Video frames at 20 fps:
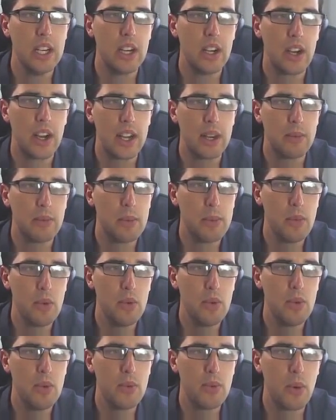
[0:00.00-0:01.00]
All right,
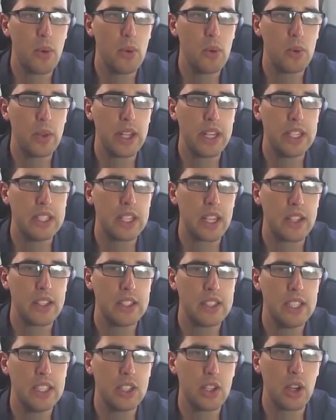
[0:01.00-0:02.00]
remove all these
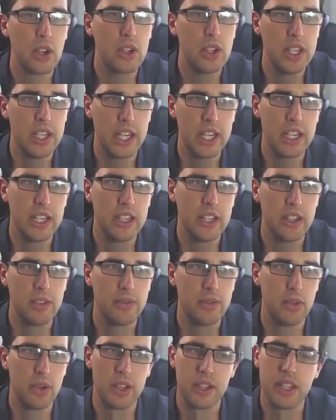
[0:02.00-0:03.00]
others. These are only needed in the
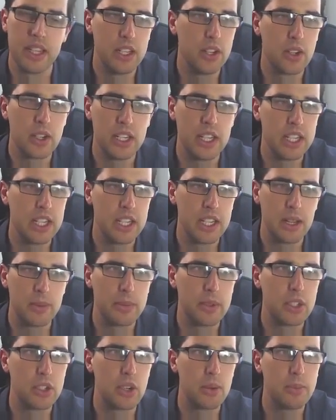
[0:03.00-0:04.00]
footer. They're not needed
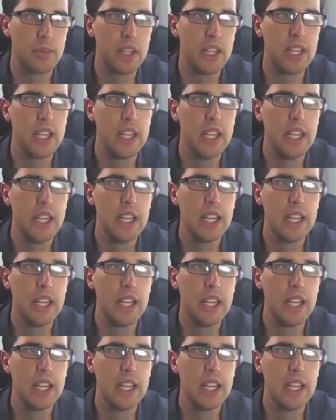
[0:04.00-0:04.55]
up the top there.